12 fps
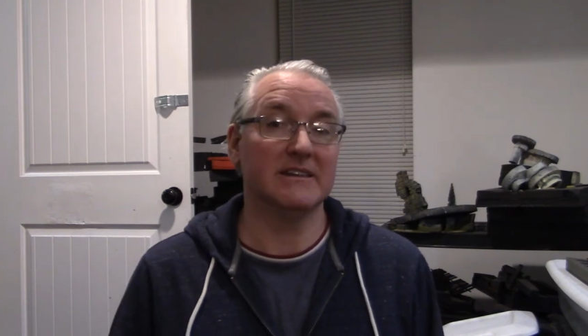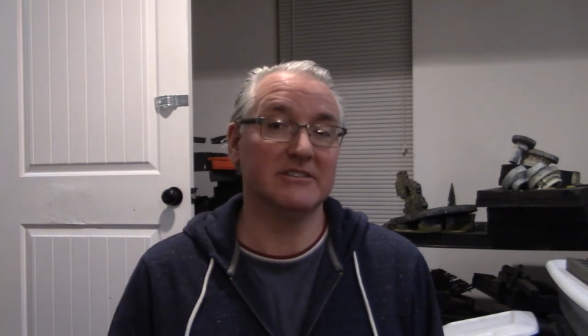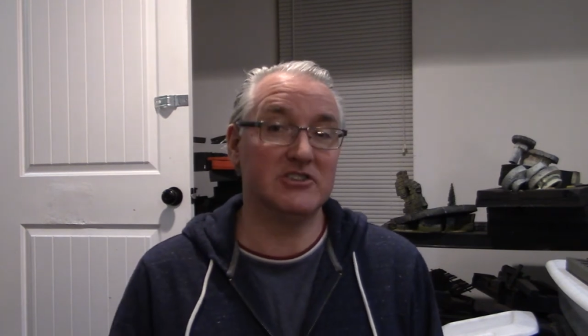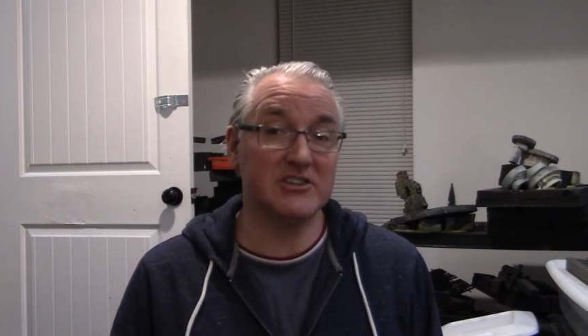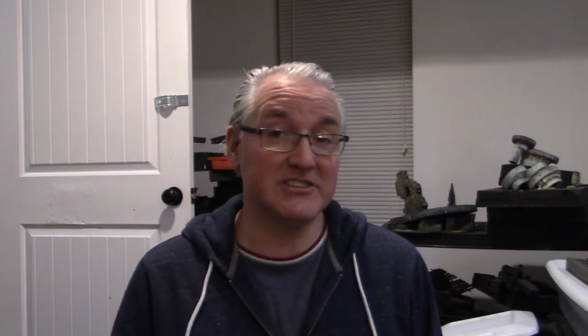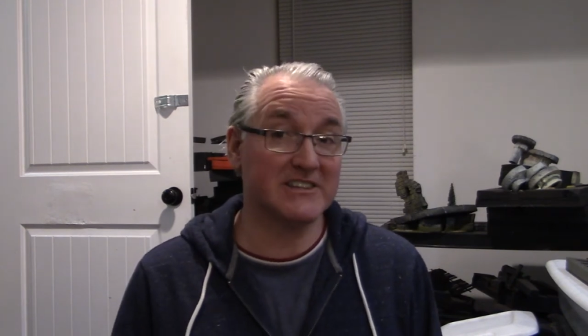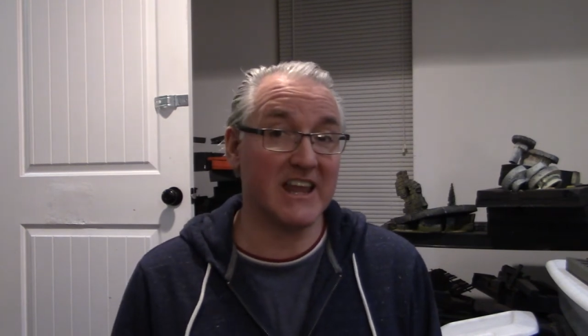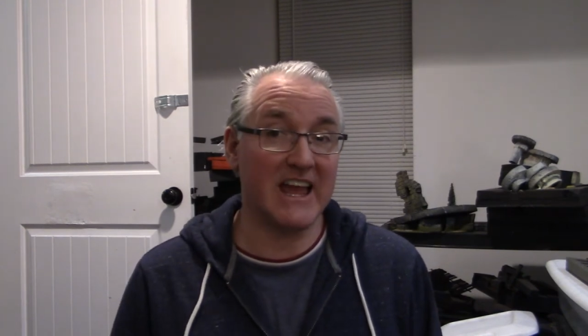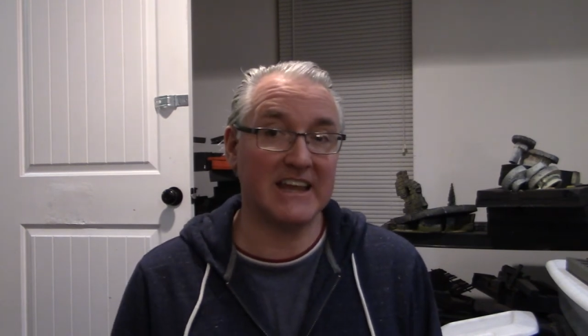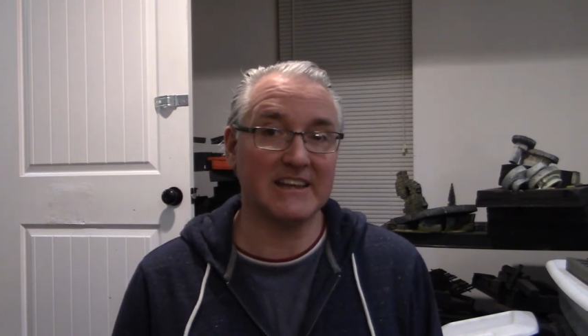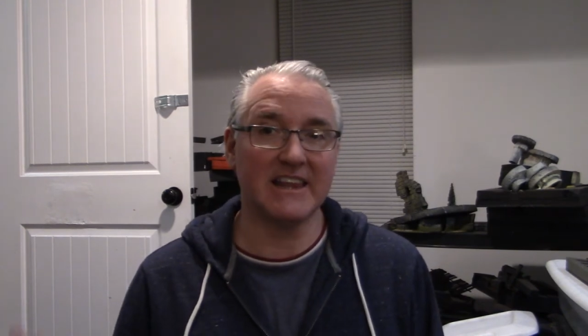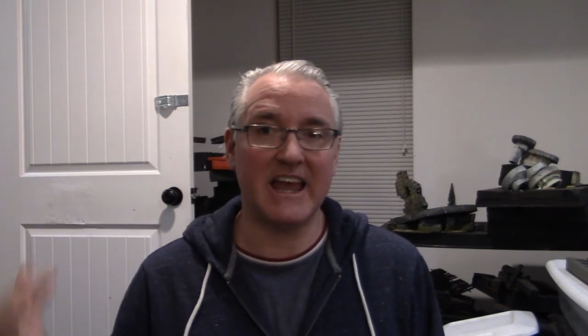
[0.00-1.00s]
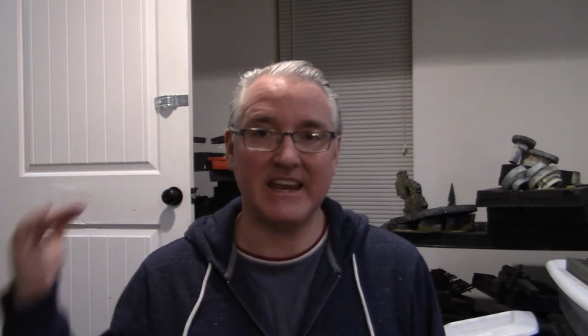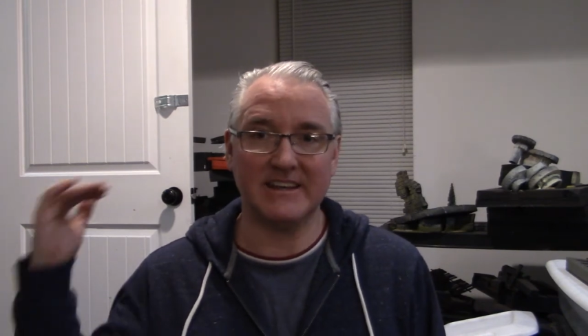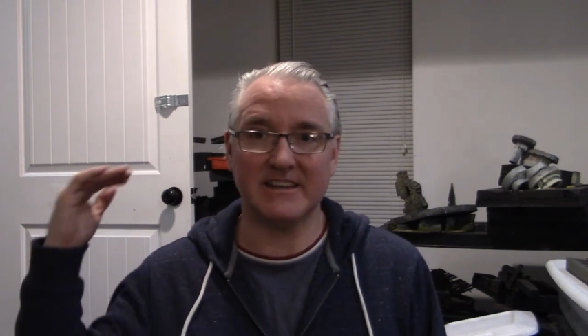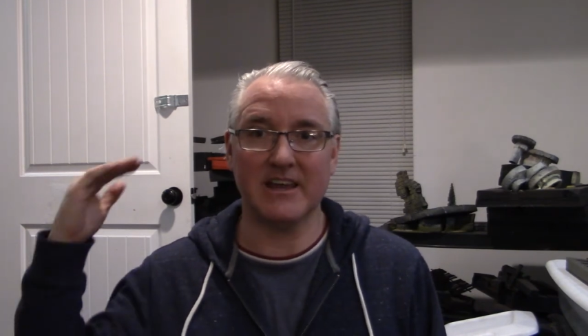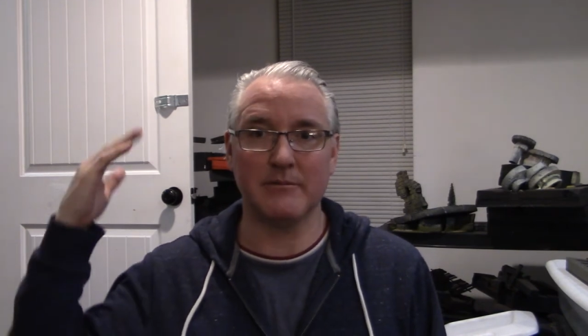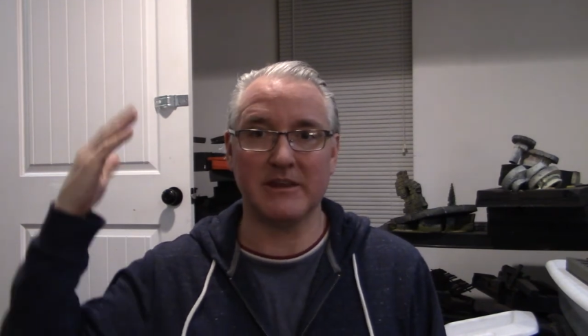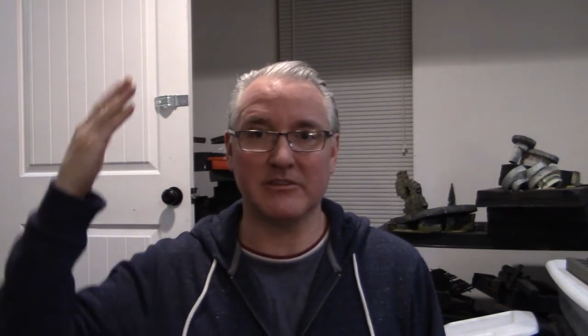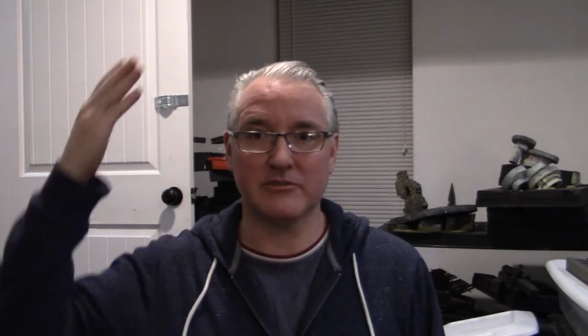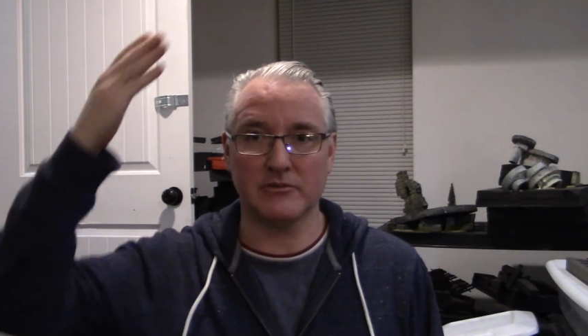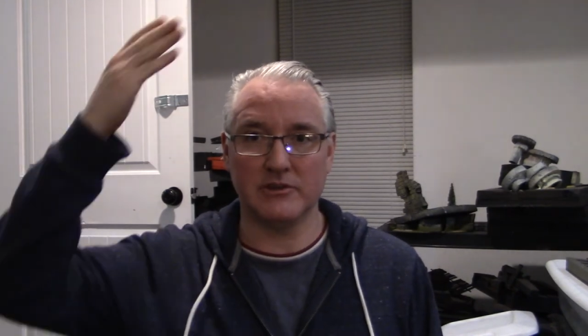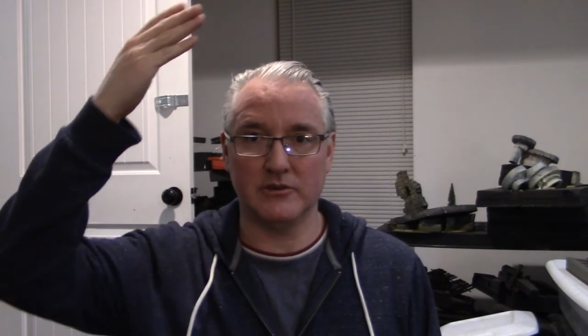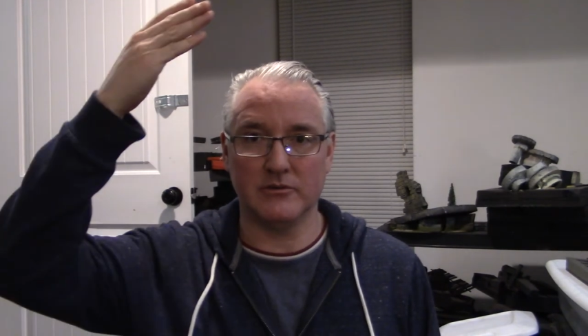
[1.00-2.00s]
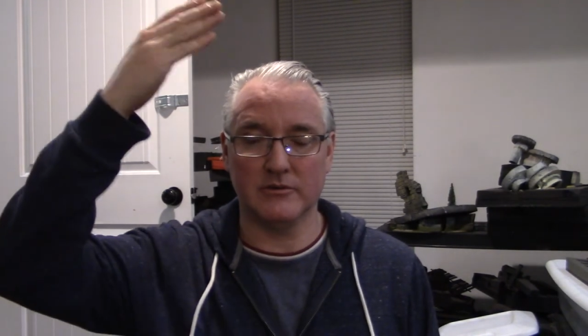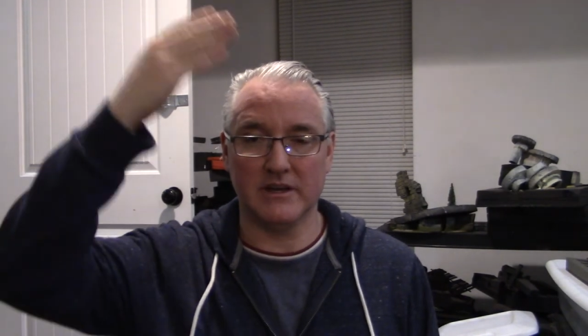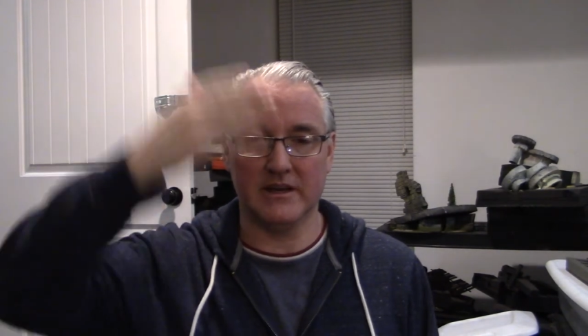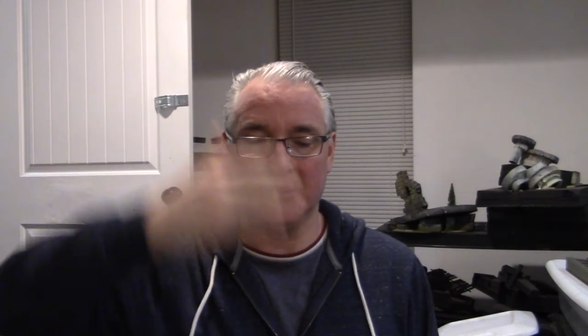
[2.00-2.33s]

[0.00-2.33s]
just like light coming through